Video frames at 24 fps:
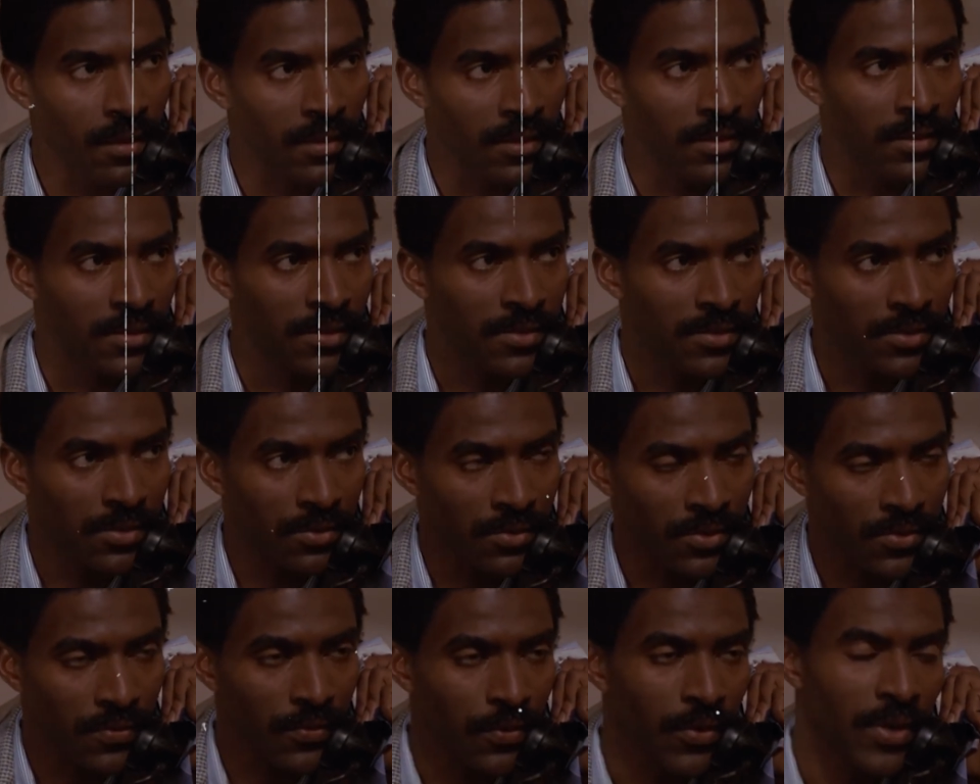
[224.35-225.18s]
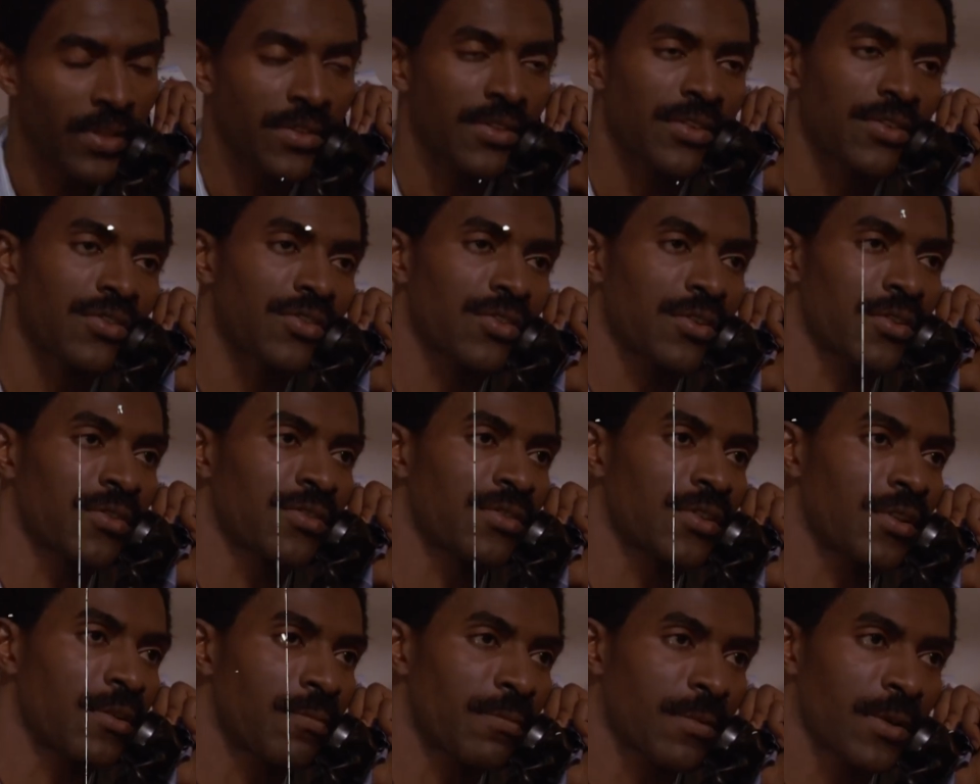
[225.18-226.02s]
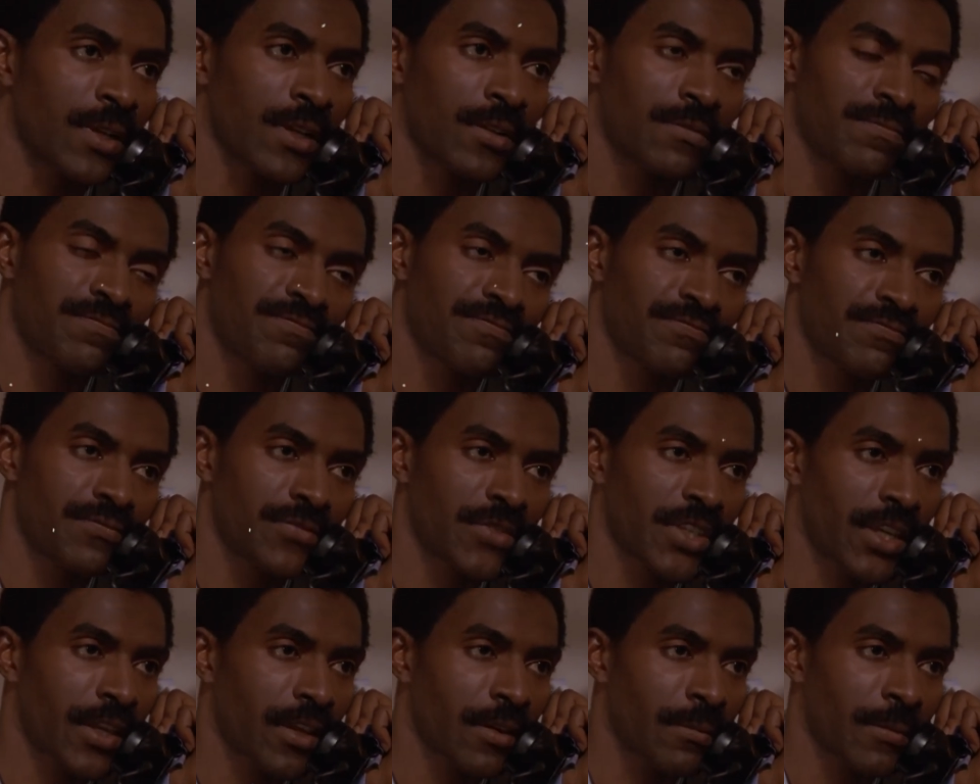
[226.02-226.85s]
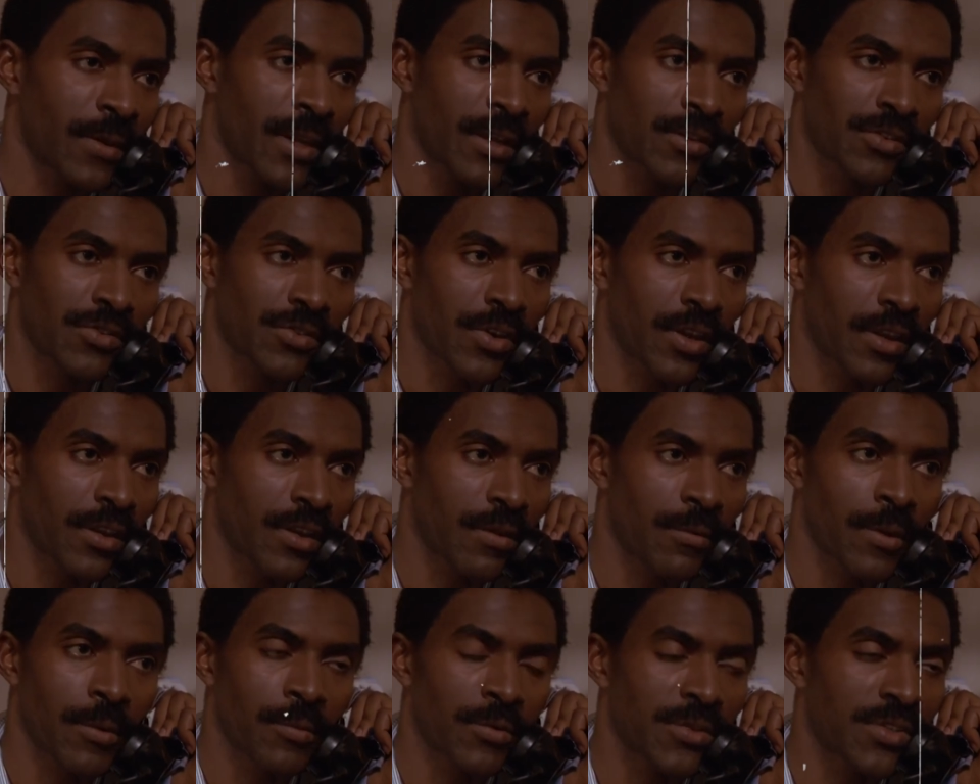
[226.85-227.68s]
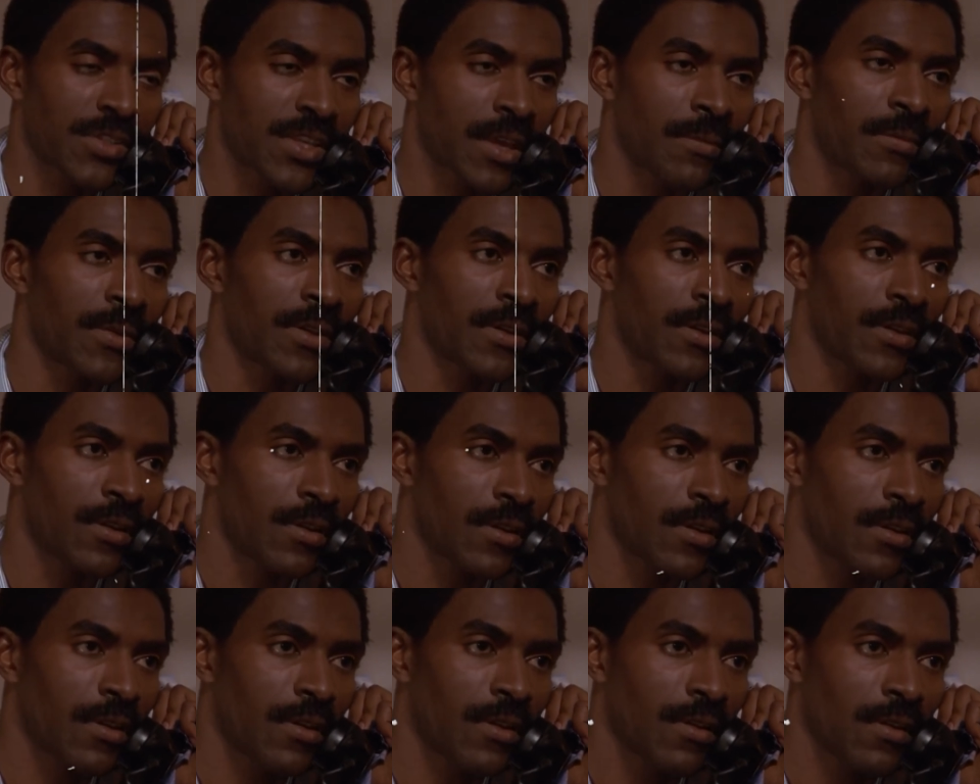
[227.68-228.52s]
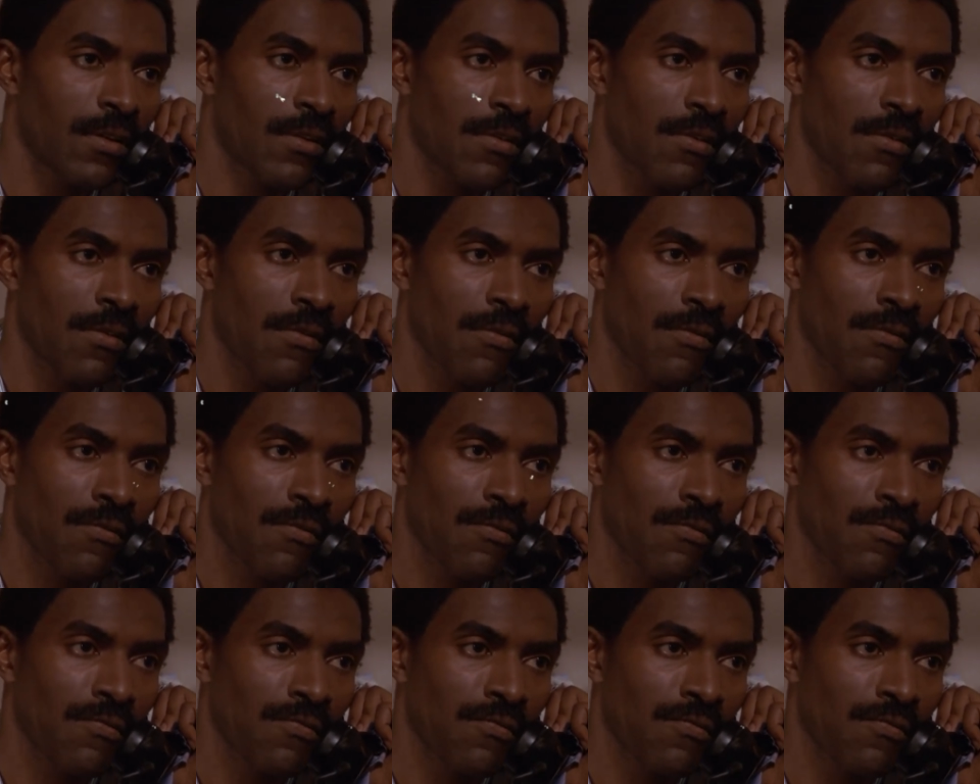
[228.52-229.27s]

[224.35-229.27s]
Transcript: And as soon as forensic shows up, I'll take him out, try and come up with something. Okay.